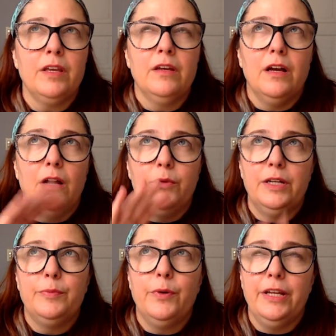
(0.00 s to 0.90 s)
I
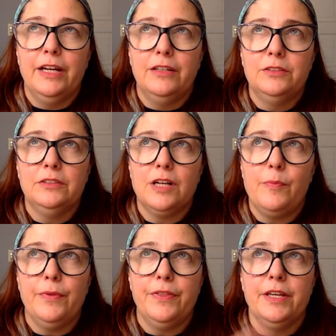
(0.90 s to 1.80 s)
want to point out a
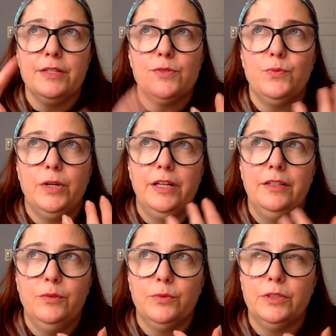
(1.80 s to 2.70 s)
couple things.
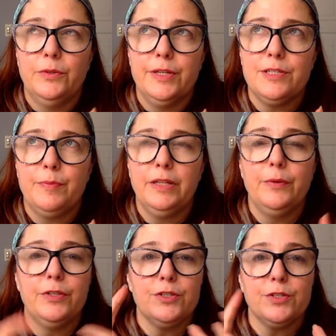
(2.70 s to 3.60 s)
One, we're going to play
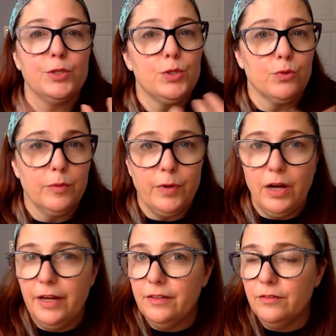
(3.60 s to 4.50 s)
with just a store
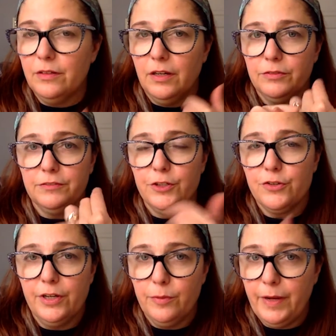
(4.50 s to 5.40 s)
bought uh,
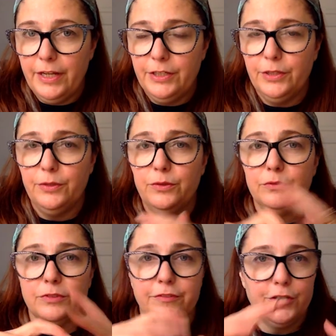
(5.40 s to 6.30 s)
refrigerator pie dough,
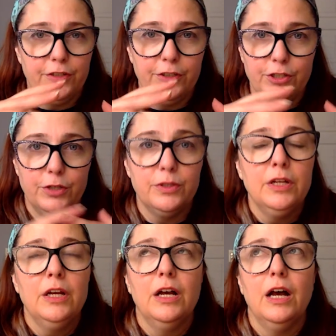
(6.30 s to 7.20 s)
refrigerator dough.
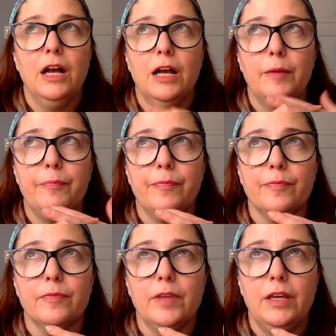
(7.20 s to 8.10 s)
Um,
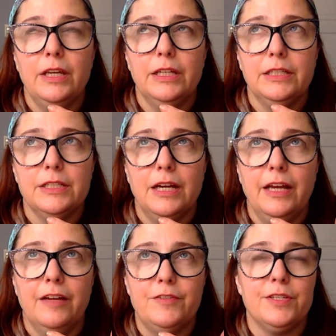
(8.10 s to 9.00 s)
and I
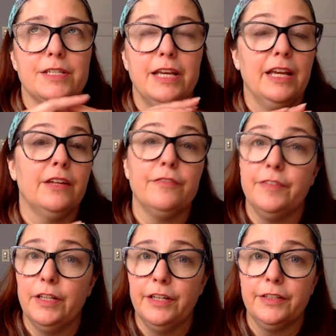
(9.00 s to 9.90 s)
have just canned
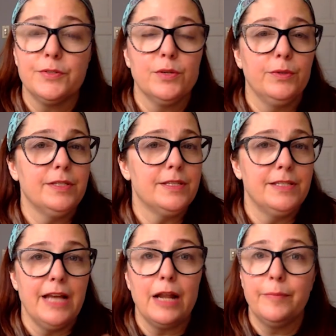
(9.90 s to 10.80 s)
filling. So this is
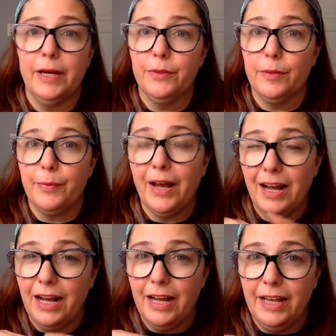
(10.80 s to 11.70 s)
not about the
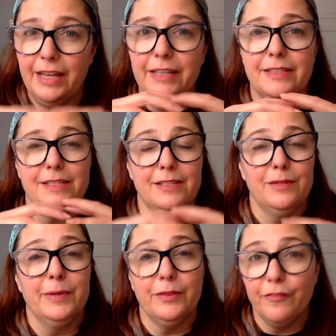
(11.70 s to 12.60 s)
pie, this isn't
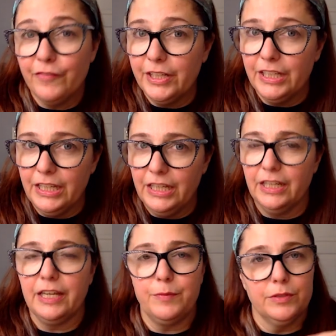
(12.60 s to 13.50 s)
about the filling. I
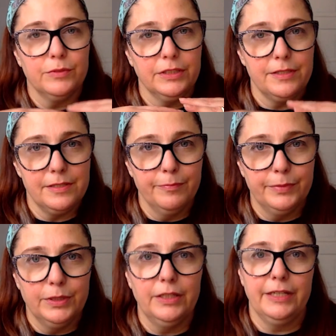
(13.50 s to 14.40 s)
kept it really
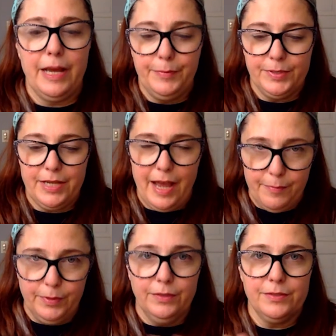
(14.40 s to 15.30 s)
simple and apples to
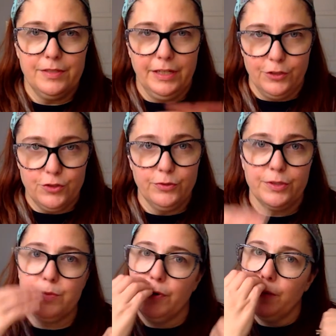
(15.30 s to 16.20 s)
apples, like a true
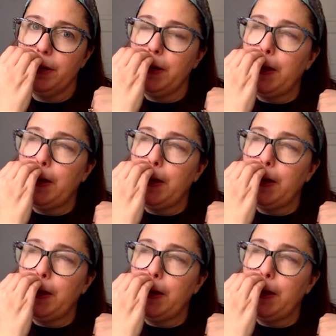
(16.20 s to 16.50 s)
experiment.